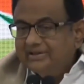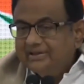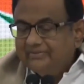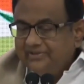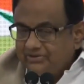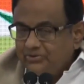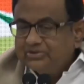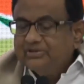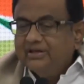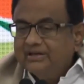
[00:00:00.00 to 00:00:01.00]
I've yet to
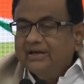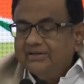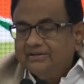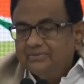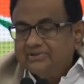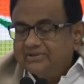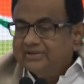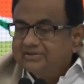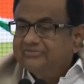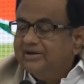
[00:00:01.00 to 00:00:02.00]
see a gun which
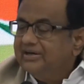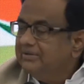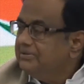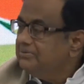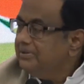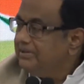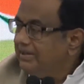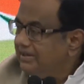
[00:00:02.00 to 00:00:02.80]
doesn't fire but will kill.